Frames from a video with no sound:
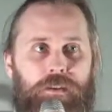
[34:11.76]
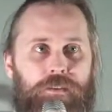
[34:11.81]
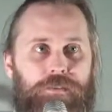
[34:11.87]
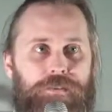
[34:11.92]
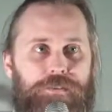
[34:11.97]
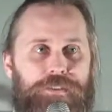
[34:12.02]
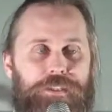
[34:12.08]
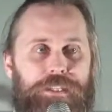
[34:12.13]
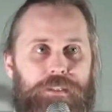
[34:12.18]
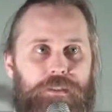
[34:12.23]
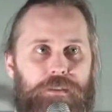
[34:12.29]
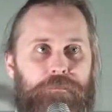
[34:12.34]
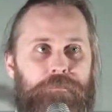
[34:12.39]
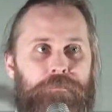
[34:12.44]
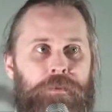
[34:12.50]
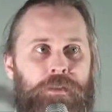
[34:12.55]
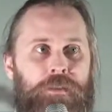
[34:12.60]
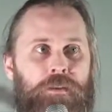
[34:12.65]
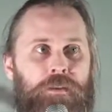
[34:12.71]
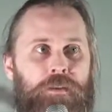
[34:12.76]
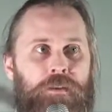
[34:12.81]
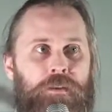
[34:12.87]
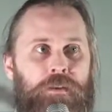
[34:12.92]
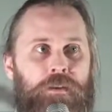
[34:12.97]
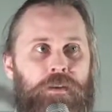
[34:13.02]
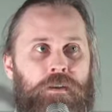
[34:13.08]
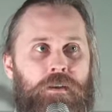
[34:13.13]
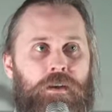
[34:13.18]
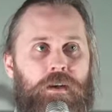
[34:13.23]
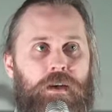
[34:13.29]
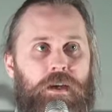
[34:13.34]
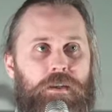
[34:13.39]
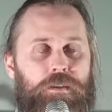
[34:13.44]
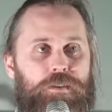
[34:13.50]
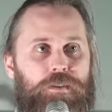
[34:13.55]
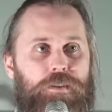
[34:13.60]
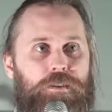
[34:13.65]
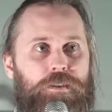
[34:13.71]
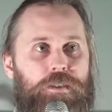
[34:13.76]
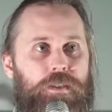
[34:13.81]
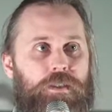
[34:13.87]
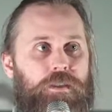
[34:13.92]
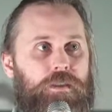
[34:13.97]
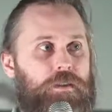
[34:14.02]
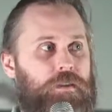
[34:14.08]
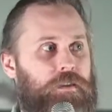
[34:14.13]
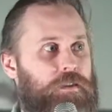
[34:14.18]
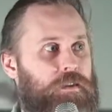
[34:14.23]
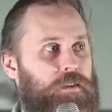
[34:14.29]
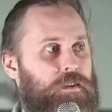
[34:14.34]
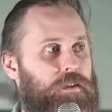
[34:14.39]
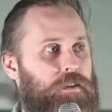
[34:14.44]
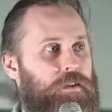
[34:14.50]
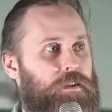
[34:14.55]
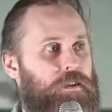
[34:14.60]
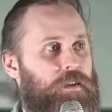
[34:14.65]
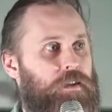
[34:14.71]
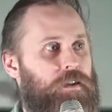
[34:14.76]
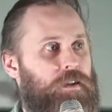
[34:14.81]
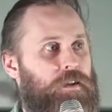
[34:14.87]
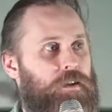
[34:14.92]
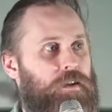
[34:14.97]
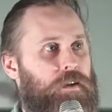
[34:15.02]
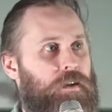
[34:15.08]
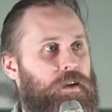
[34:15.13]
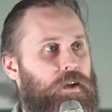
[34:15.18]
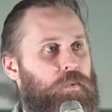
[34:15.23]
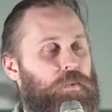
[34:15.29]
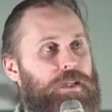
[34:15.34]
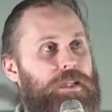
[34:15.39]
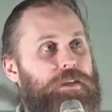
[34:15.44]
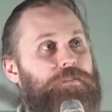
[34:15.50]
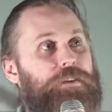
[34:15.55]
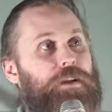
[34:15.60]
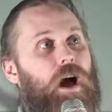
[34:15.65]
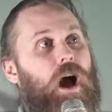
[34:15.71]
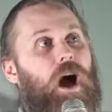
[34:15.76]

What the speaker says: Freedom and duty. We live in a